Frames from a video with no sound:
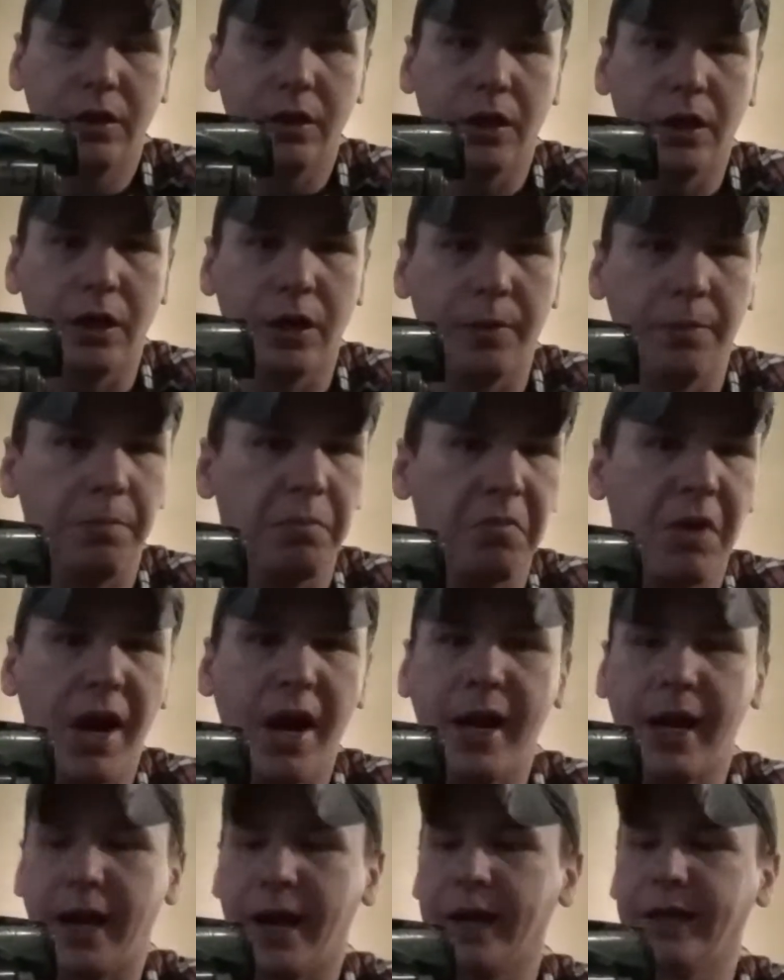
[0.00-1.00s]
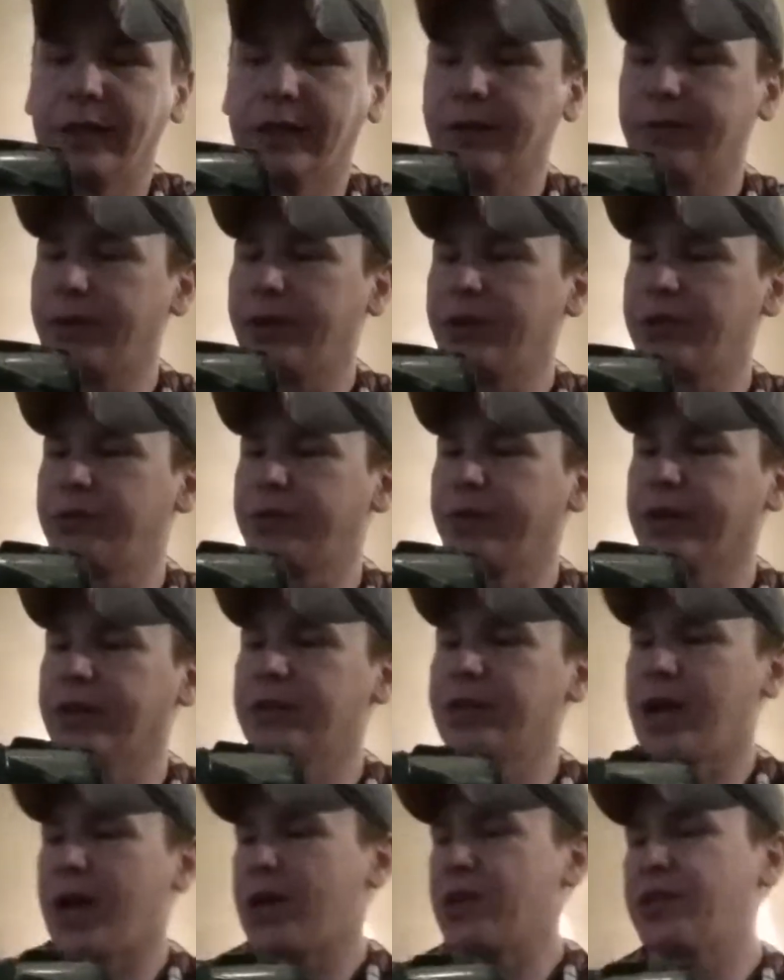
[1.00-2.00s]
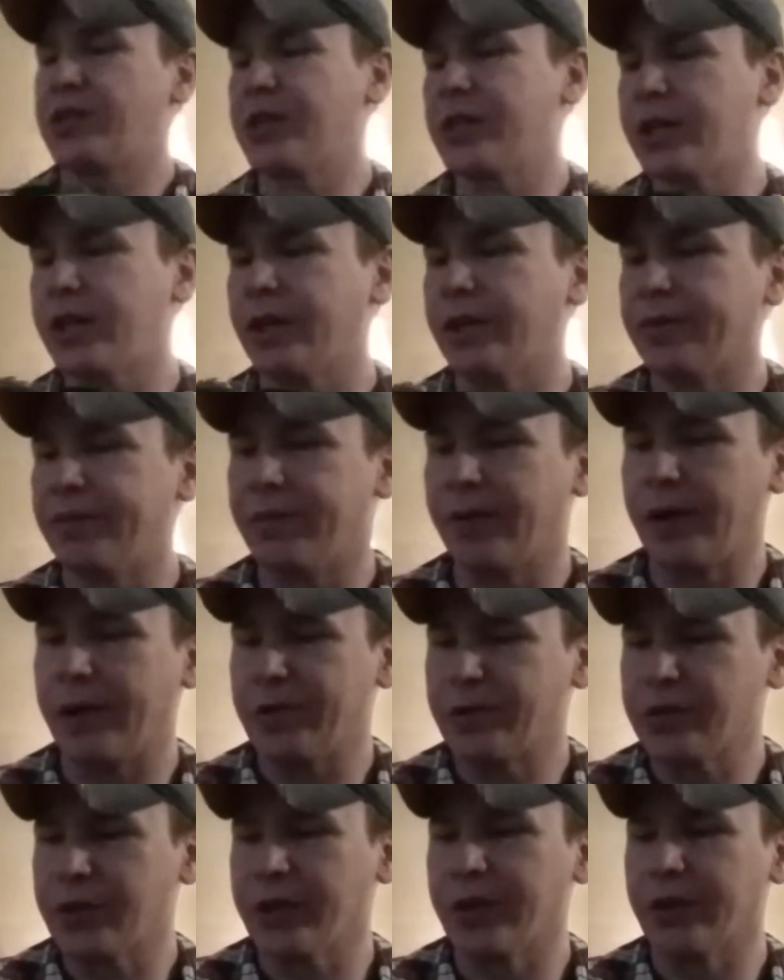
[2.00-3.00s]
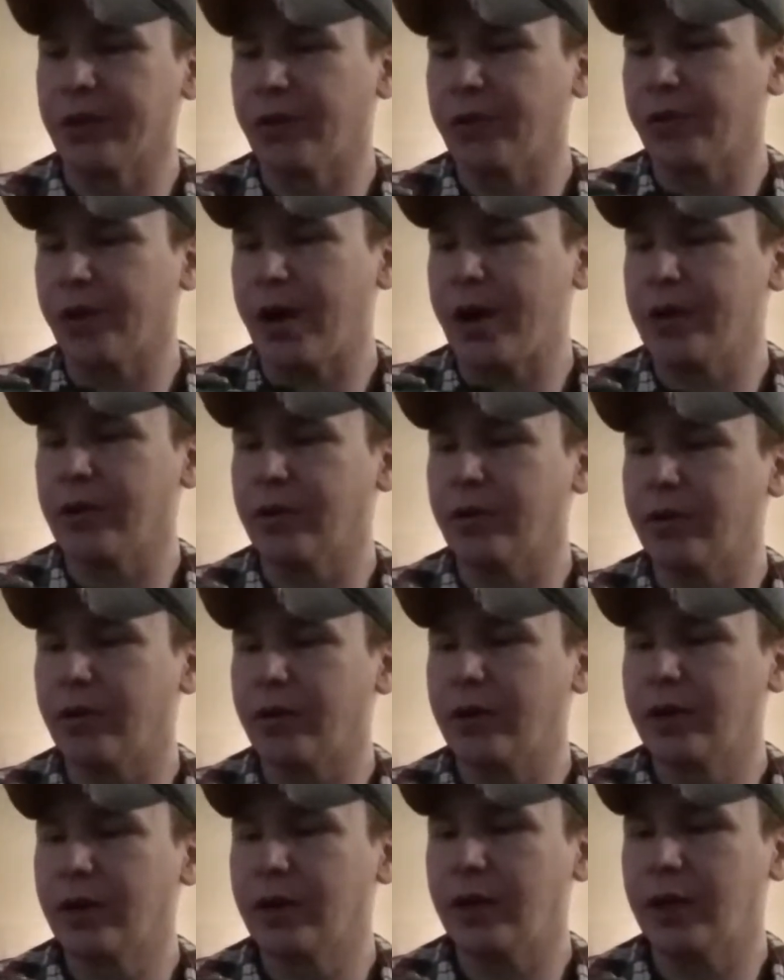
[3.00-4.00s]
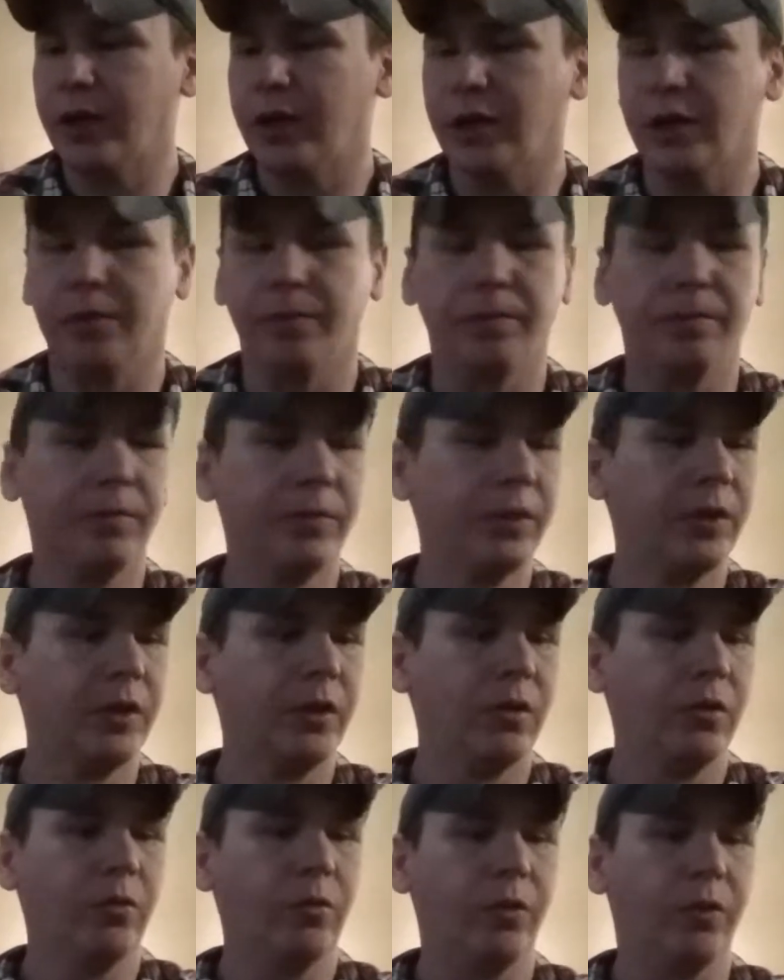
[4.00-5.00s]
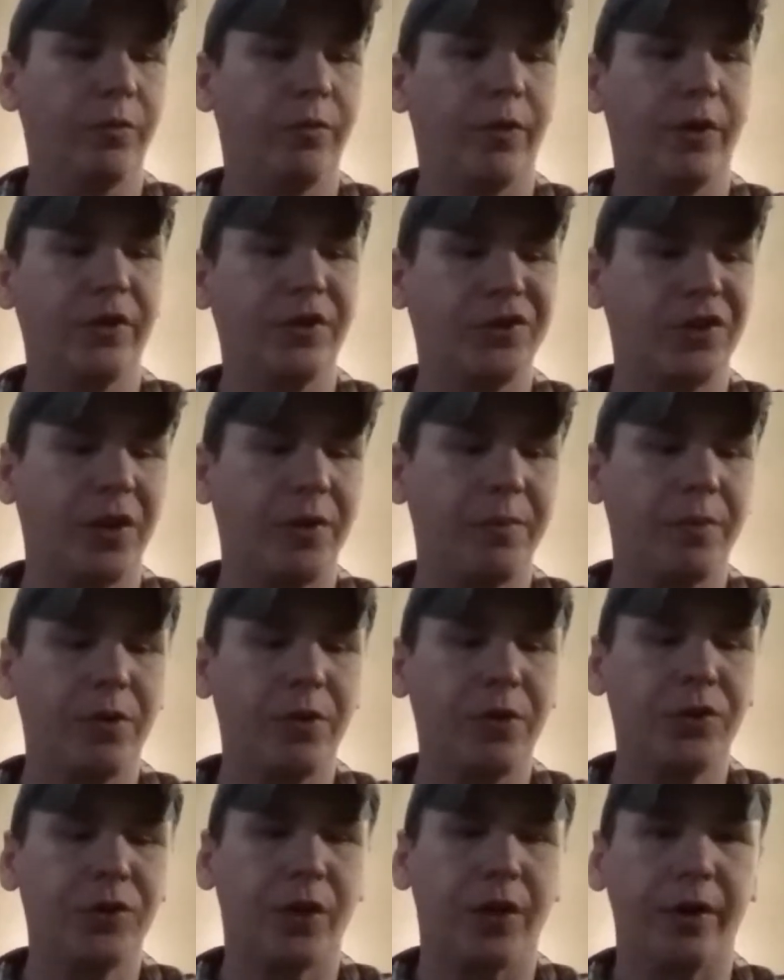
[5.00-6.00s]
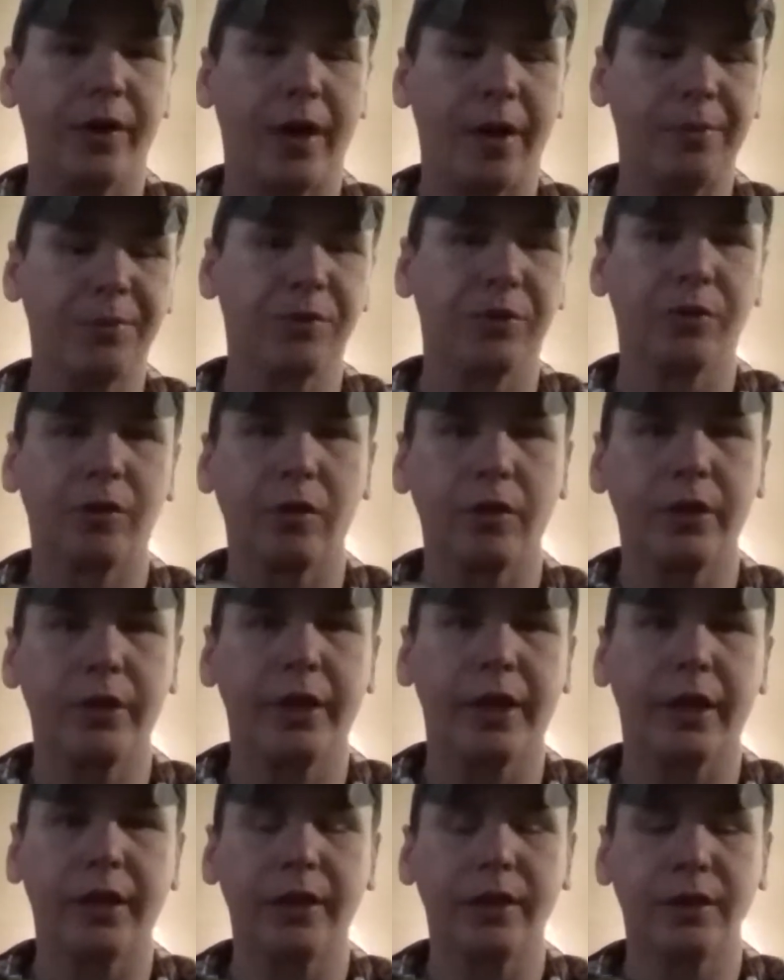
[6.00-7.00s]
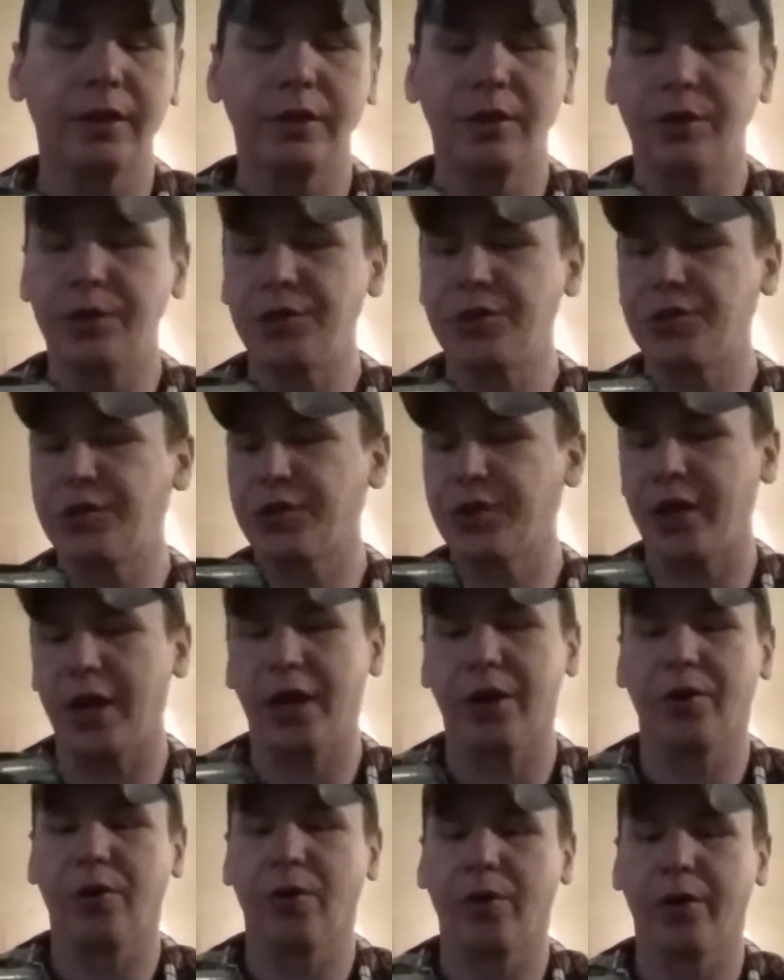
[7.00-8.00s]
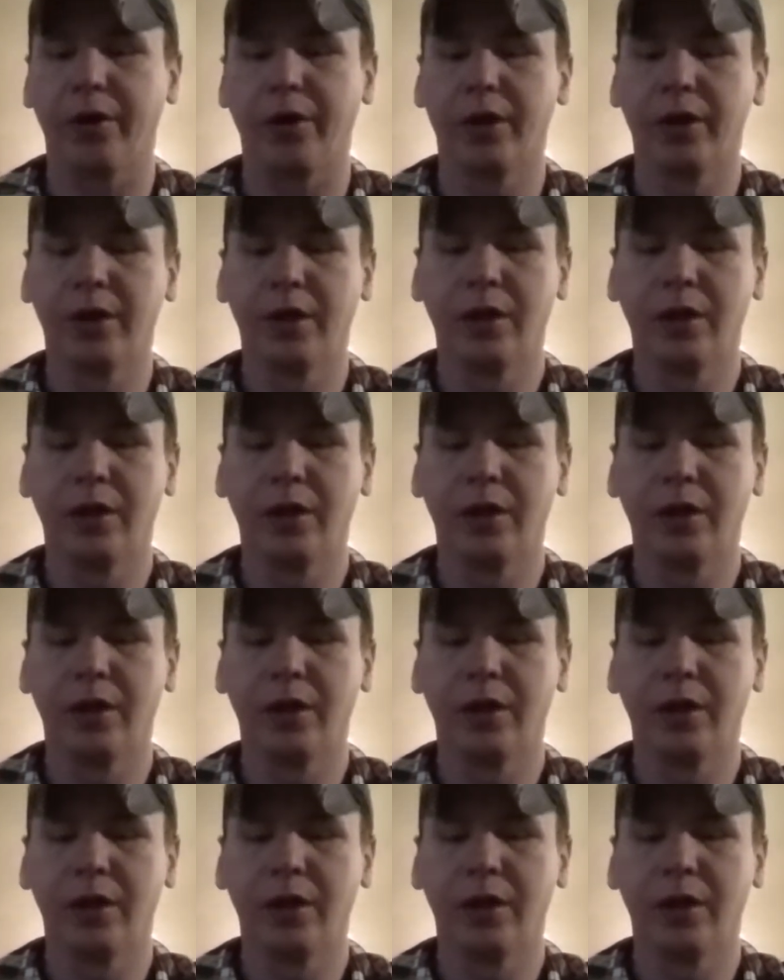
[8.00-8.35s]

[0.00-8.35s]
I love it. It's fantastic. If I was going to get another AR with the front sight post, I'd absolutely get this handguard.